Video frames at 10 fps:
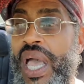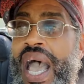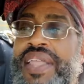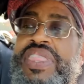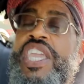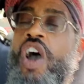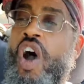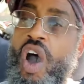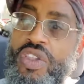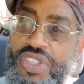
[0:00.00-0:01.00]
I think
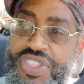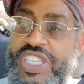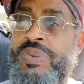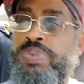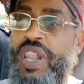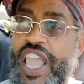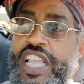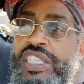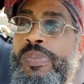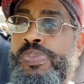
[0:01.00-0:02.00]
all of this
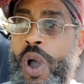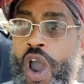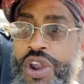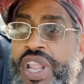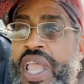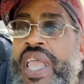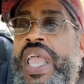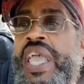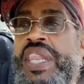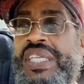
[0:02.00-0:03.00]
plays a part
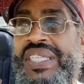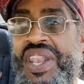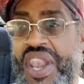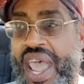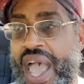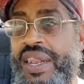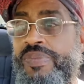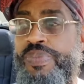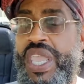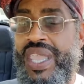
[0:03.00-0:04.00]
in us not
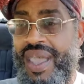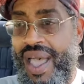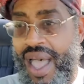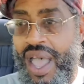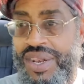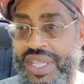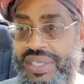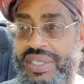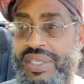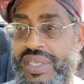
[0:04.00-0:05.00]
being
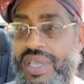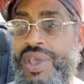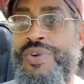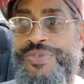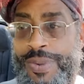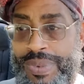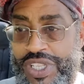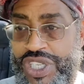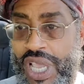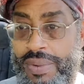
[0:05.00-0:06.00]
honest from the
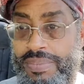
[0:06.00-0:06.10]
jump.